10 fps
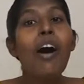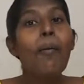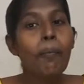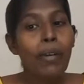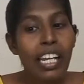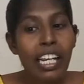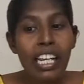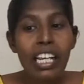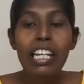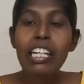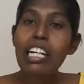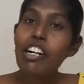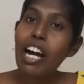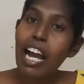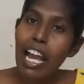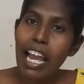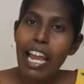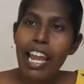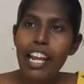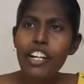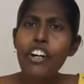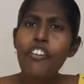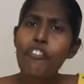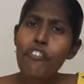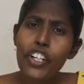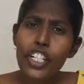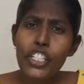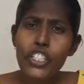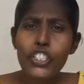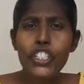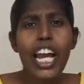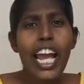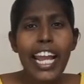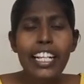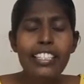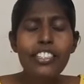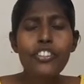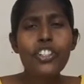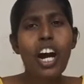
Milk, egg, fish, etc.